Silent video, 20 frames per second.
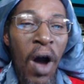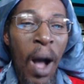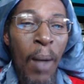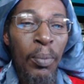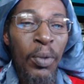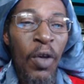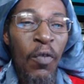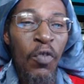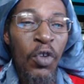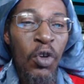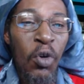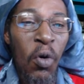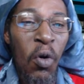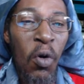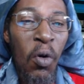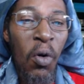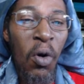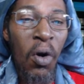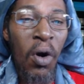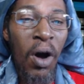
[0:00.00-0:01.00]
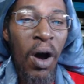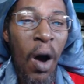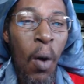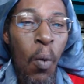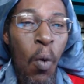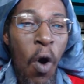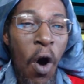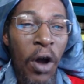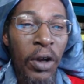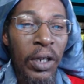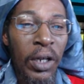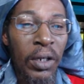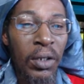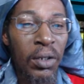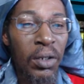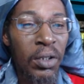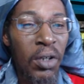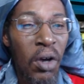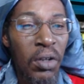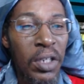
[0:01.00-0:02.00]
I'm giving you a
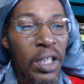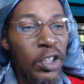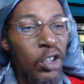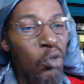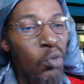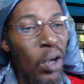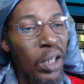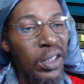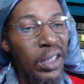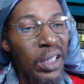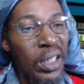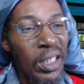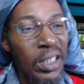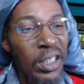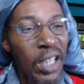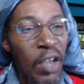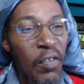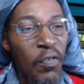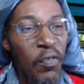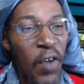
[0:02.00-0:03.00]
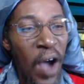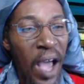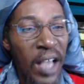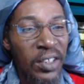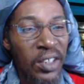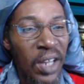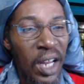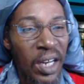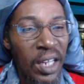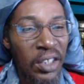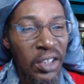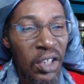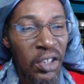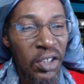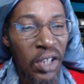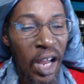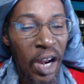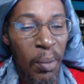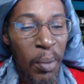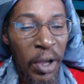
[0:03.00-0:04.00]
warning. Your discretion is advised, ladies and
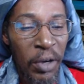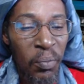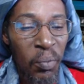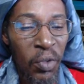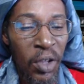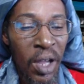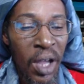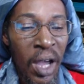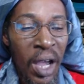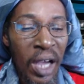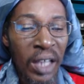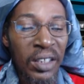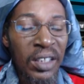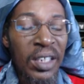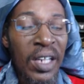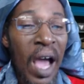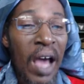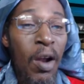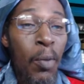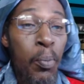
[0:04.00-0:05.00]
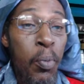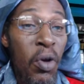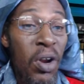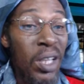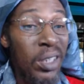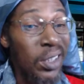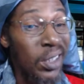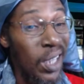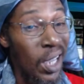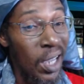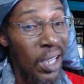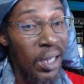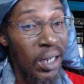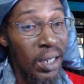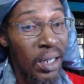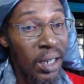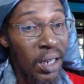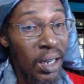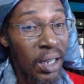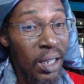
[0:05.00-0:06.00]
gentlemen. It's not a pretty
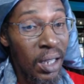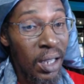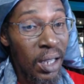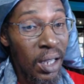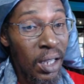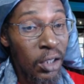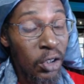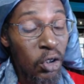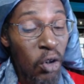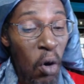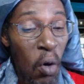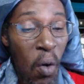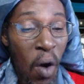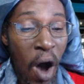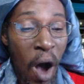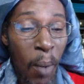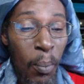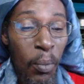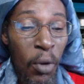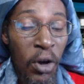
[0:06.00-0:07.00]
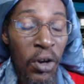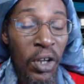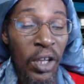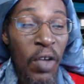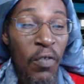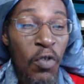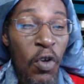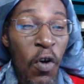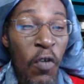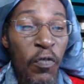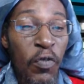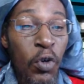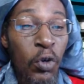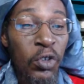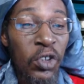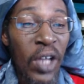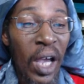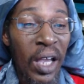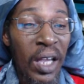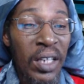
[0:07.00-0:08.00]
scene. So I'm going to give you a few
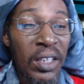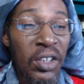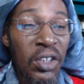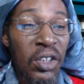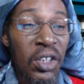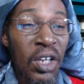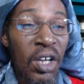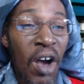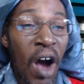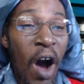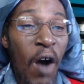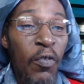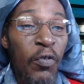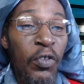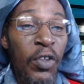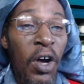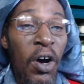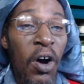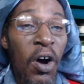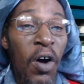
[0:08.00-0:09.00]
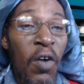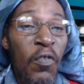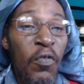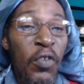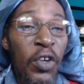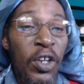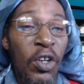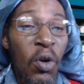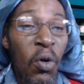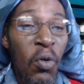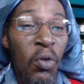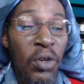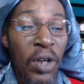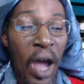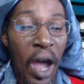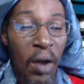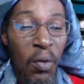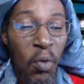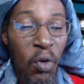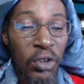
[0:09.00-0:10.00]
seconds of the video
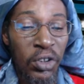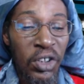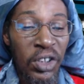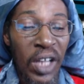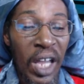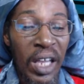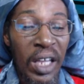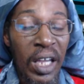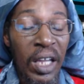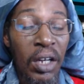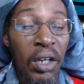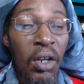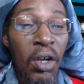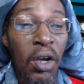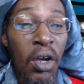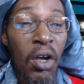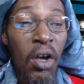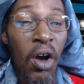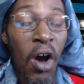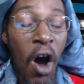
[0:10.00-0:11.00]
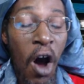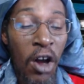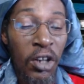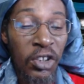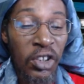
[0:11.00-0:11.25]
that was taken on